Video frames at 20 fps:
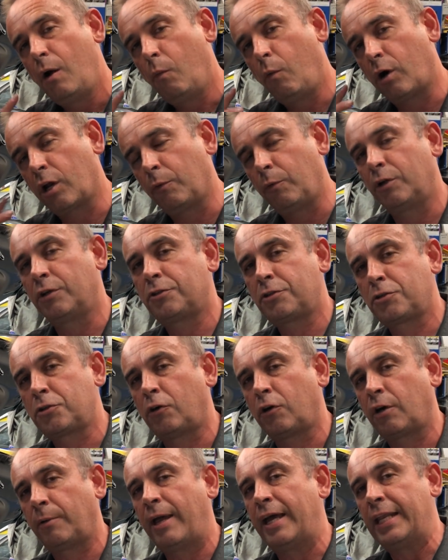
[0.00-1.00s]
what I wanted to
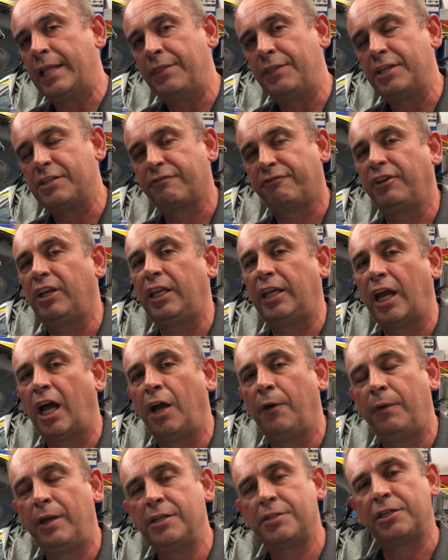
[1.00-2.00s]
talk about in this
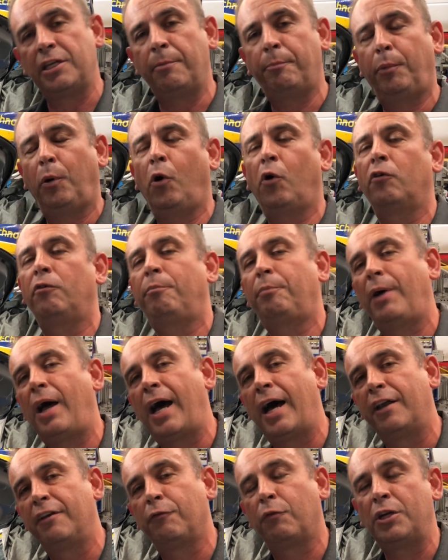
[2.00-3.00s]
video is the important
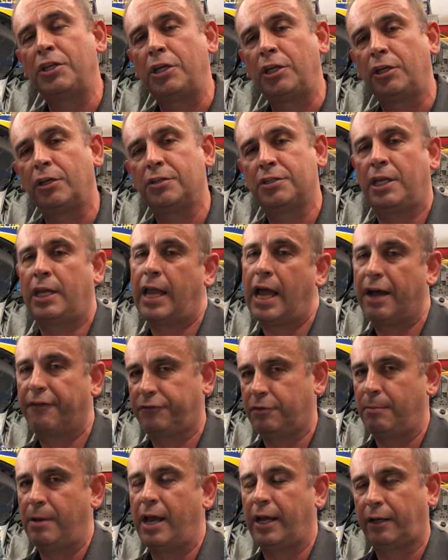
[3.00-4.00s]
part of when you're using
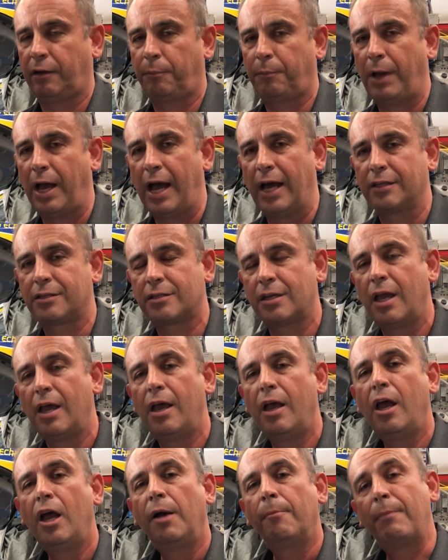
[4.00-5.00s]
aftermarket parts,
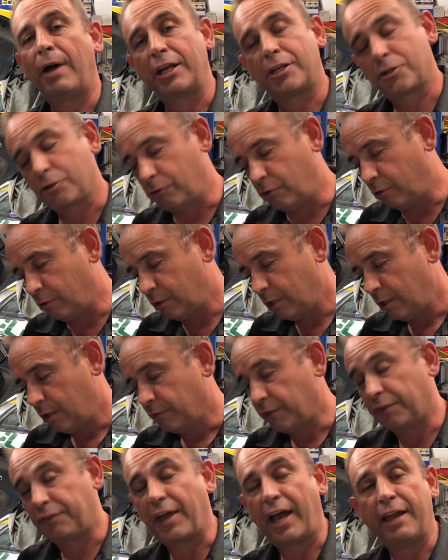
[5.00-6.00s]
make sure
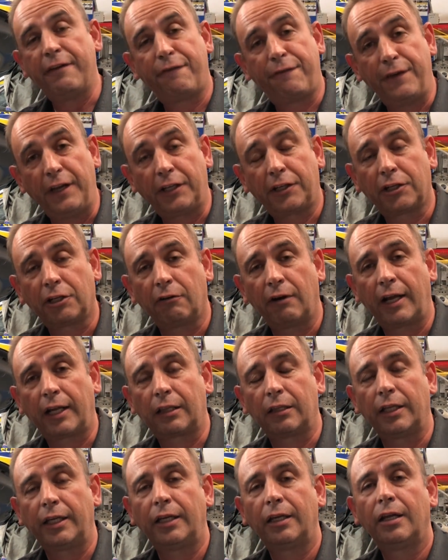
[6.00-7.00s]
that they fit
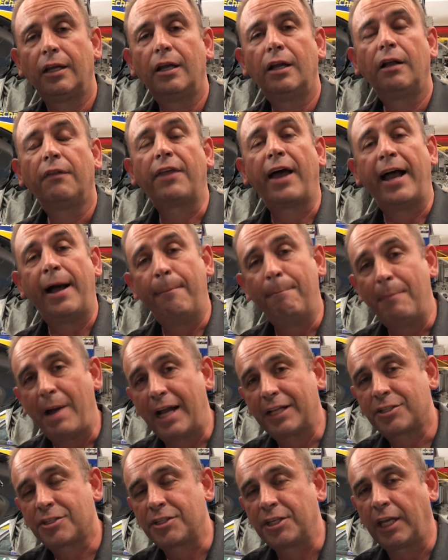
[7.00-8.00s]
correctly, they are
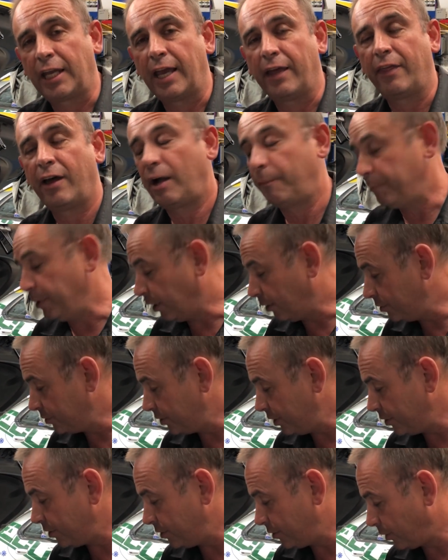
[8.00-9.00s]
matched together, because
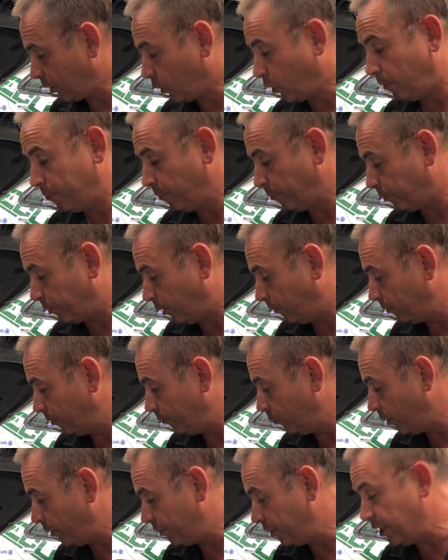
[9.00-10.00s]
this is a common
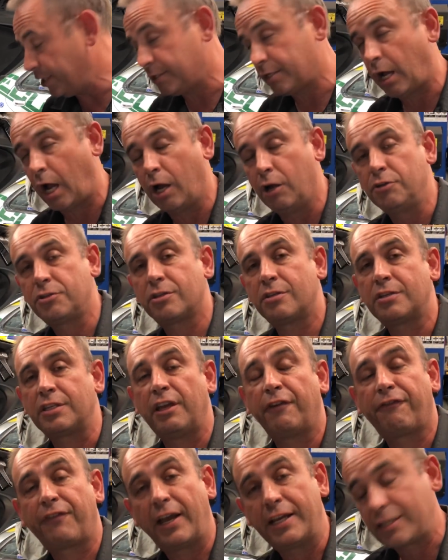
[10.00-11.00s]
problem with these hoses.
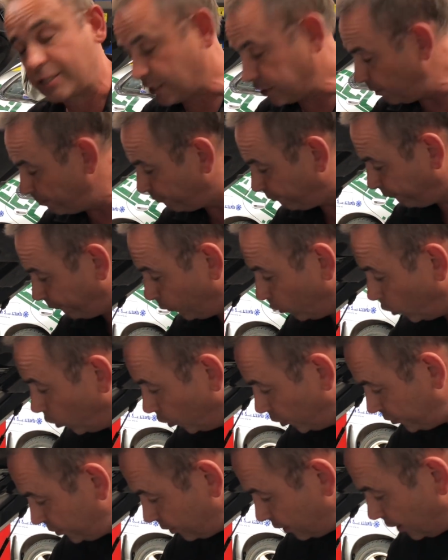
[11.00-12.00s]
If they slip
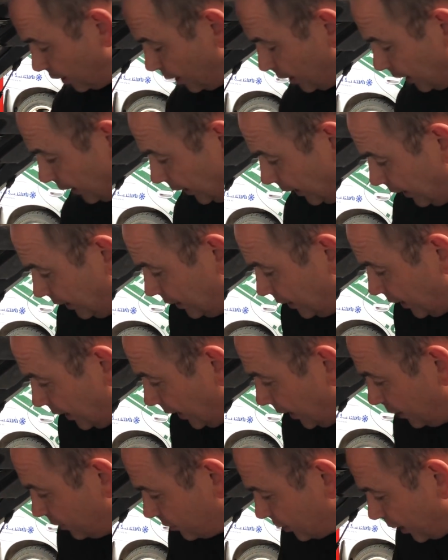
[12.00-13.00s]
forward in the
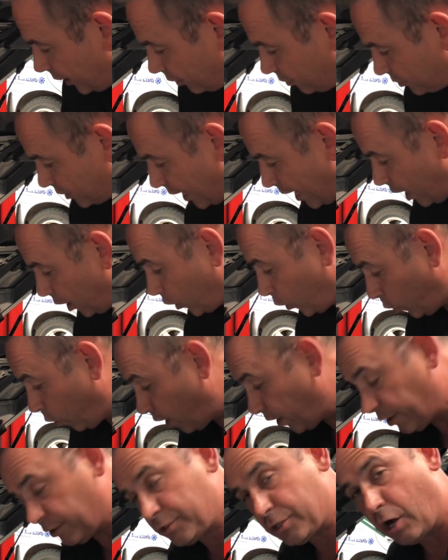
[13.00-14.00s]
intake, because they are
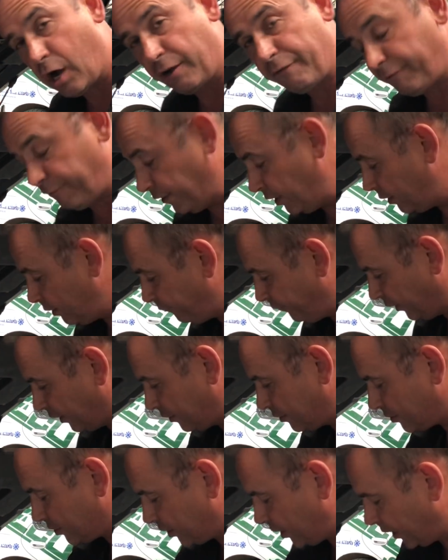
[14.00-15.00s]
quite a tight fit, and if you
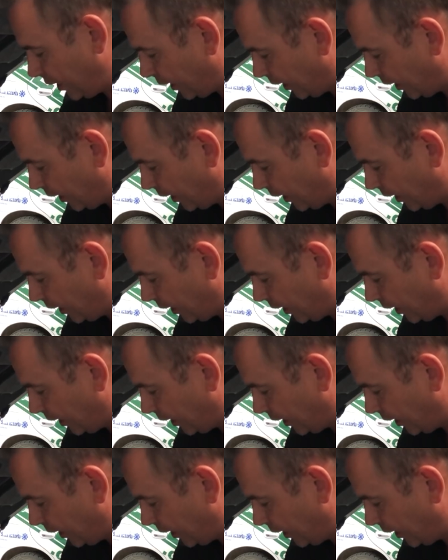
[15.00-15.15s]
can see